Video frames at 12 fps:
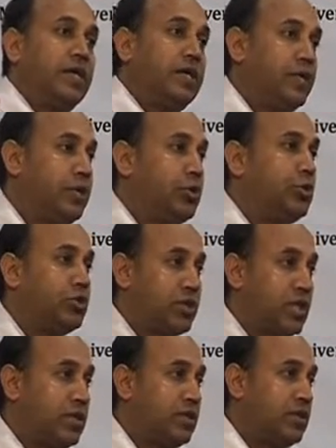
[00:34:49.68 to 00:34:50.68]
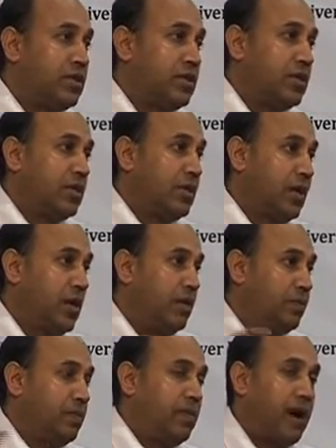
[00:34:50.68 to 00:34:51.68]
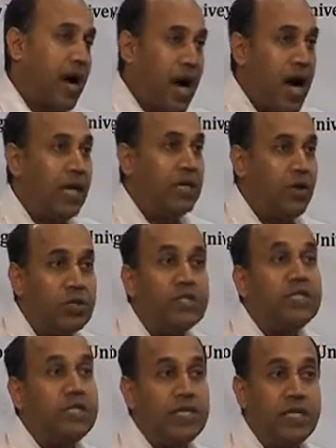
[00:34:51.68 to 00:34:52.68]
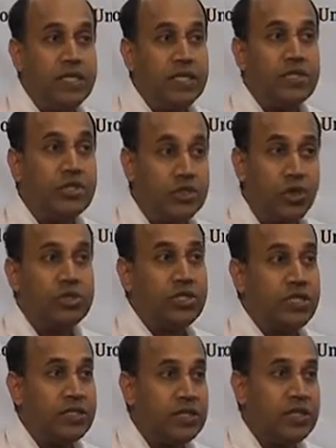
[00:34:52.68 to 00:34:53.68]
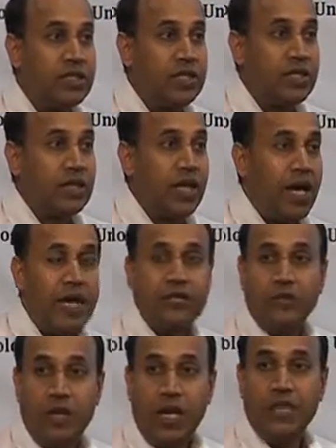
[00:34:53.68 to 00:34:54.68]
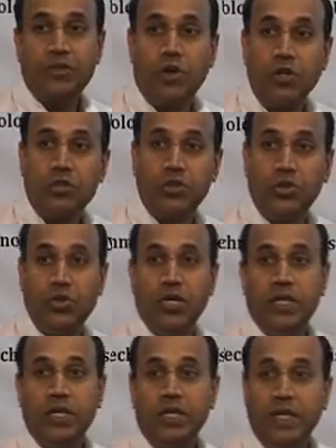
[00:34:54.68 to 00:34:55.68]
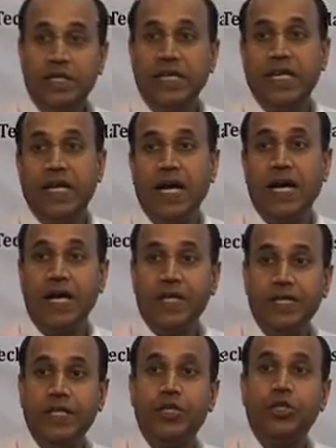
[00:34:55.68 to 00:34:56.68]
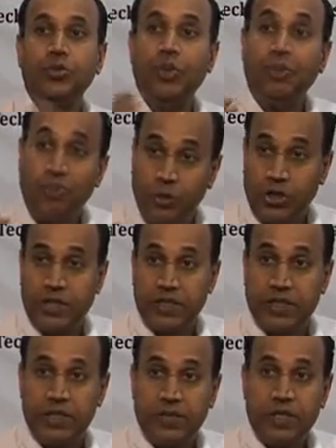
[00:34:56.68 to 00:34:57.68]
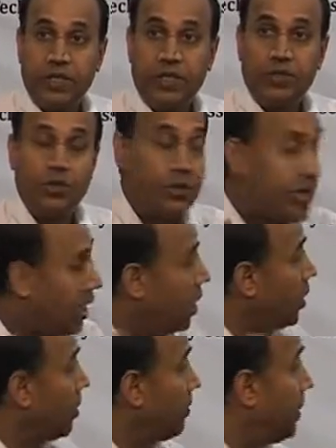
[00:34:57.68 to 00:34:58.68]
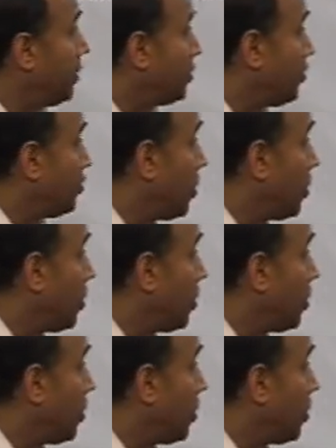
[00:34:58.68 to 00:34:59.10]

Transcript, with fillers: intrusion of unauthenticated sources as well as also the data need to be protected. So, there are a lot of issues